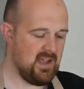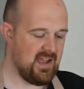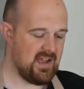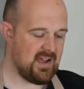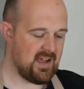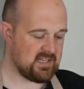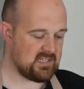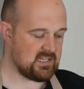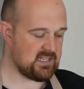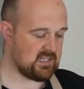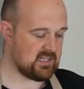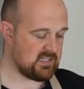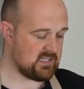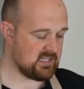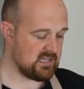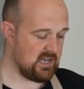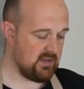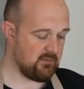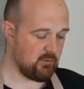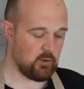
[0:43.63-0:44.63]
As you can
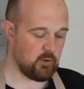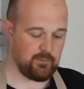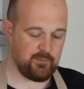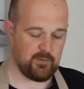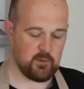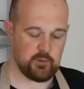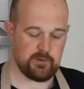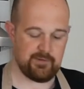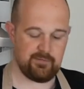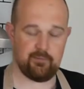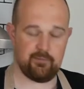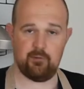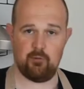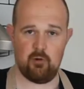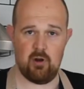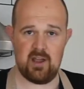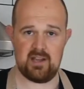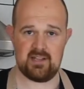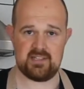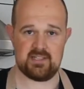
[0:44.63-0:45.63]
see, I've got a few different
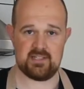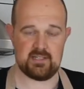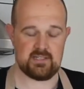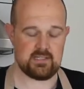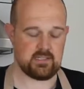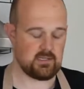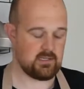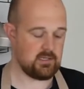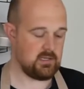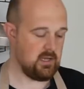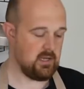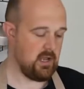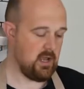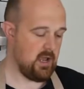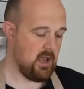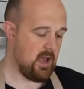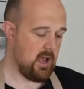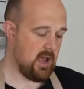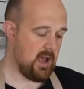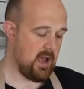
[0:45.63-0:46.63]
varieties,
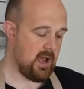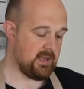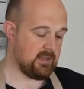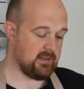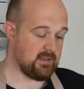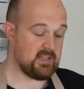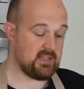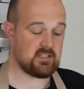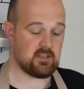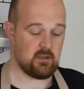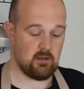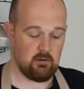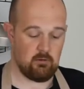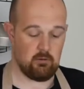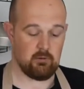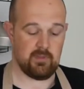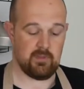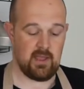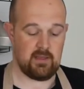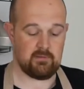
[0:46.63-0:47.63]
and these are
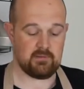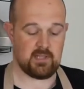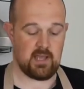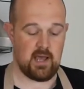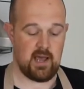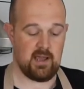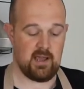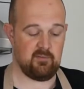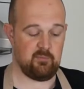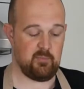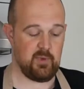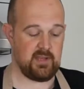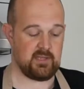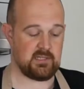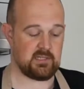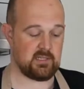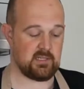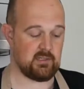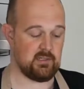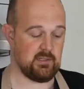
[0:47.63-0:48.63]
all knives that I've
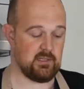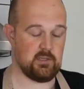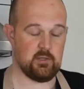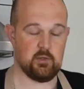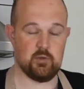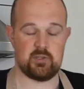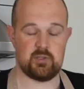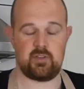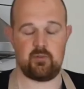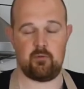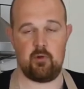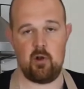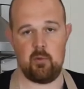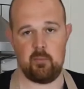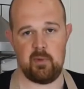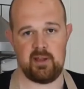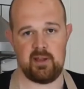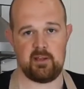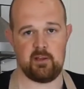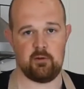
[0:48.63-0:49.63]
basically used throughout
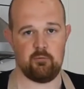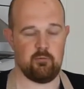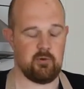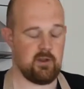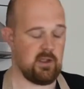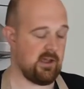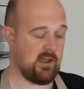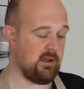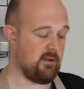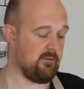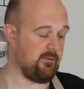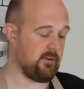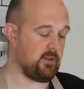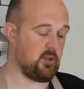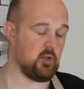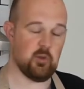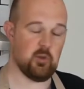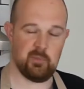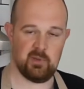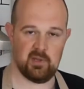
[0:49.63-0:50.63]
my career. I've
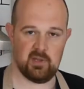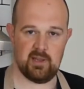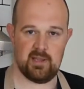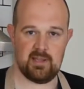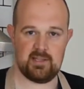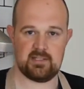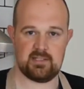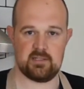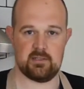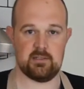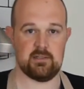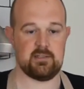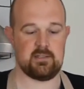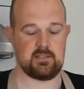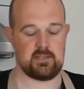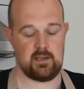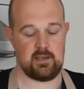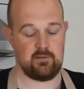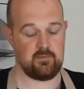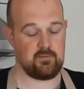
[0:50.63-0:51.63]
accumulated,
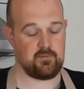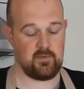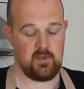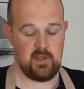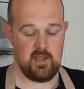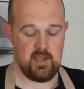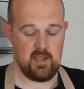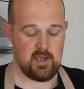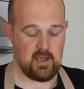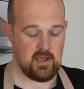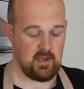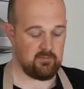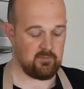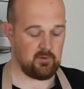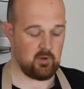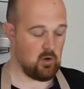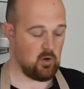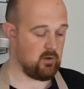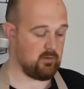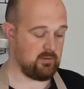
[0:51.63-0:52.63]

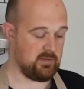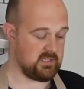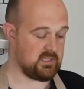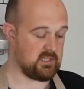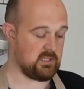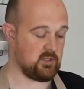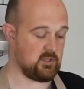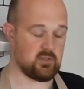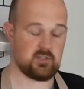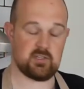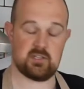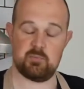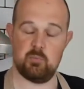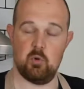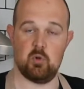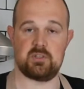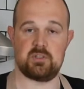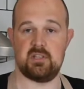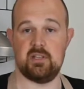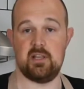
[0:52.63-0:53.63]
this is just a
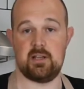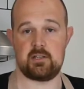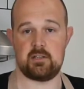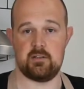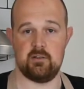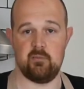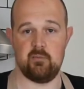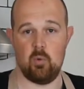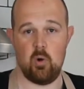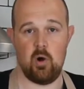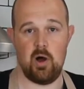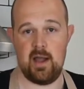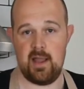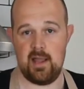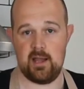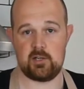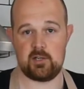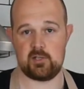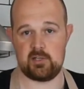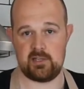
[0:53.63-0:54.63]
small selection of what I
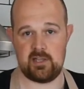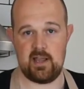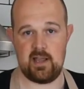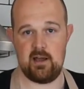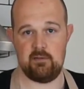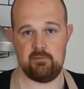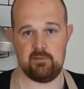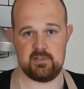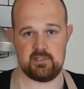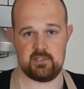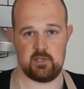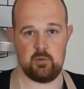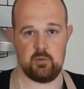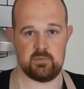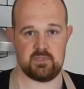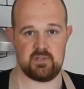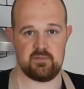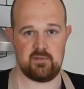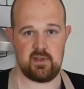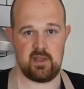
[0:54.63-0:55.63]
actually have in
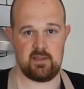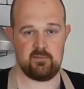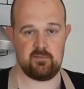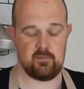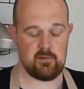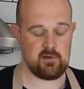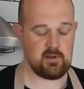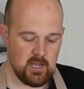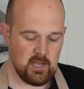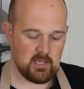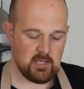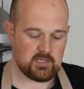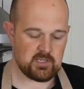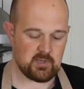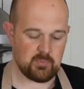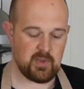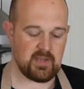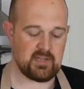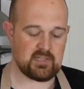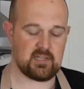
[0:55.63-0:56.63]
terms of knifeware. So
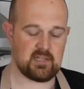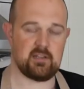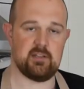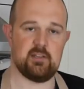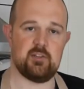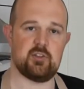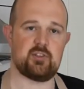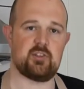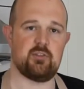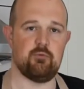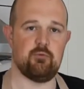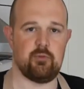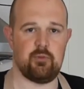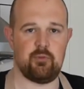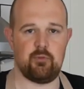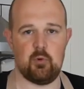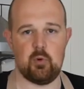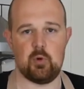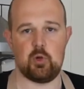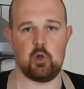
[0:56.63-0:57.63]
basically, just to run
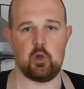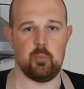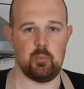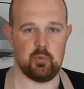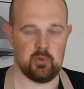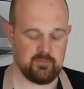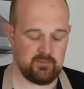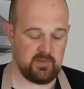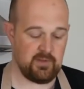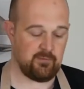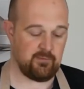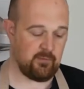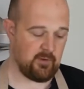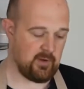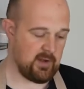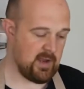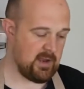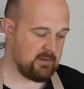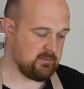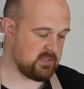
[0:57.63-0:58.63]
through a couple of different
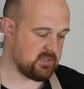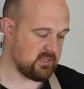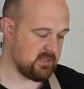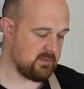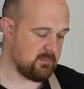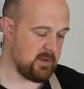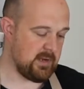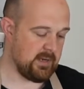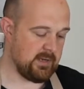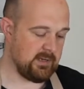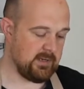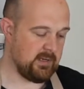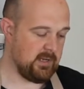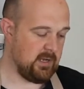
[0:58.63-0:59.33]
knives at the minute.